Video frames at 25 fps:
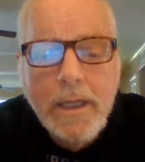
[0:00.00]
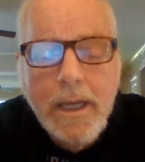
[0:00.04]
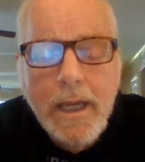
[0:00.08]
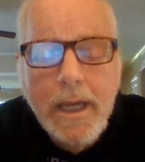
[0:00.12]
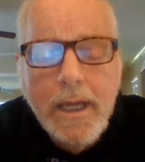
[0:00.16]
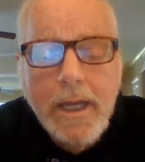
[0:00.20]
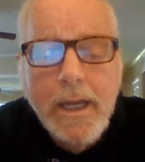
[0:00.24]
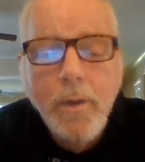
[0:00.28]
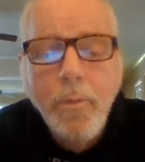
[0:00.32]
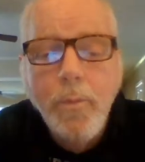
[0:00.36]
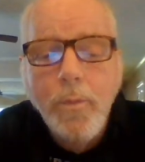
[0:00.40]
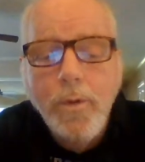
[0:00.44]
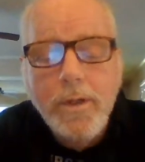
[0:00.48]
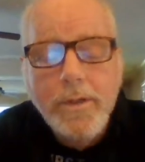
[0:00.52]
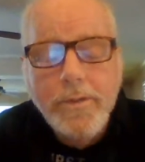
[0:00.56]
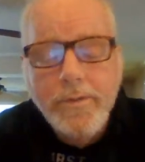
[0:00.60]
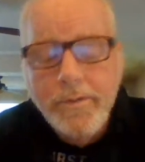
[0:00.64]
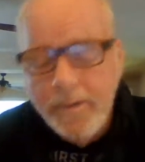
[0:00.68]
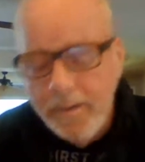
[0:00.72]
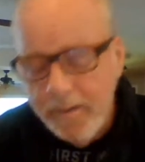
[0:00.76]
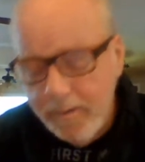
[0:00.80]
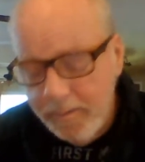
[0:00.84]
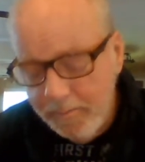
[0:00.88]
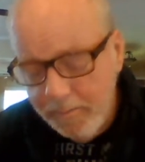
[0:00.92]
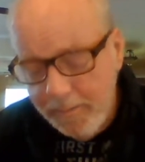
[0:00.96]
And I
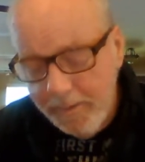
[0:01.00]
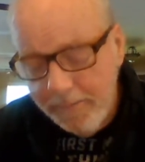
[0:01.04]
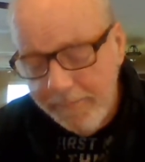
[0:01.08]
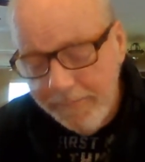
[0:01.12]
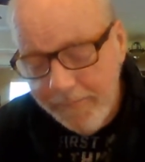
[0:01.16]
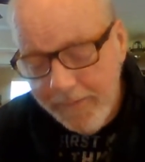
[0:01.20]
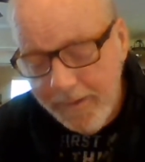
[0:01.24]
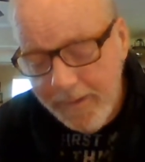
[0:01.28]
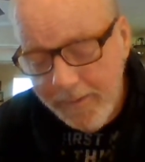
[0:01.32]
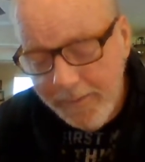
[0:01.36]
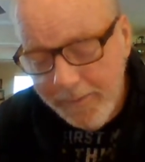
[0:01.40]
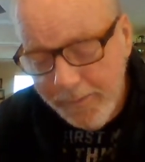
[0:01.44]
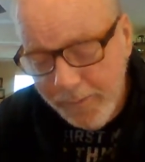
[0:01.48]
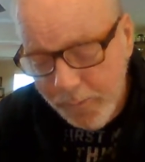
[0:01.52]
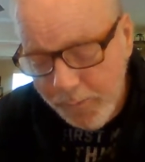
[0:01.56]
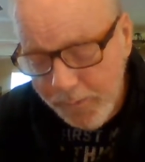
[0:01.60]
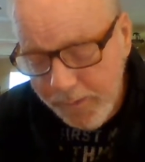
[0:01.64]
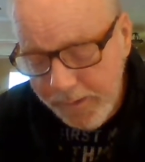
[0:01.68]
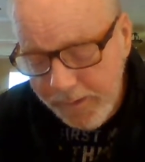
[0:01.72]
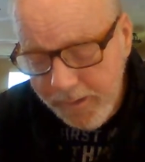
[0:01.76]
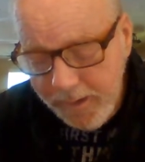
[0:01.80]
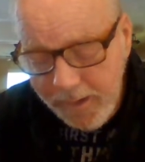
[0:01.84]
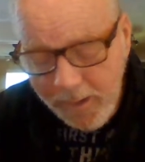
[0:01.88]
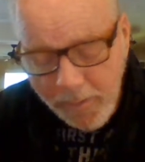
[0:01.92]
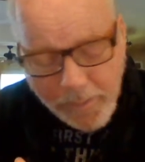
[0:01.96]
wasn't my father's
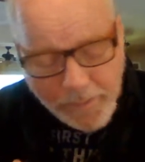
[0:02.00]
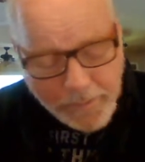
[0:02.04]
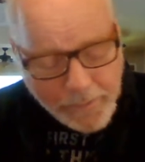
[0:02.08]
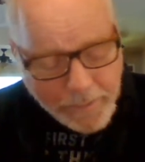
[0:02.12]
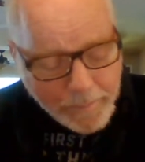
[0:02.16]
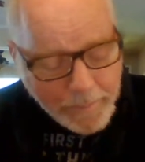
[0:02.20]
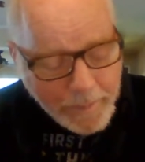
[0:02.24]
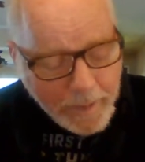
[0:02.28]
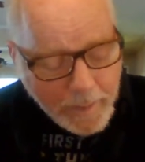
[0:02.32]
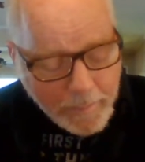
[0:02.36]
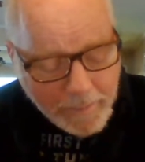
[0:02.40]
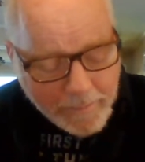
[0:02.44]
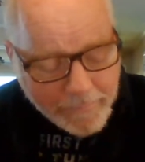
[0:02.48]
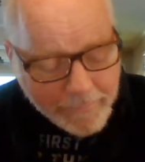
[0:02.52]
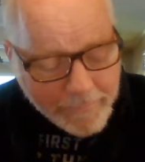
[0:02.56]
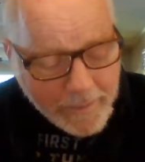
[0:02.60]
will. I wasn't about my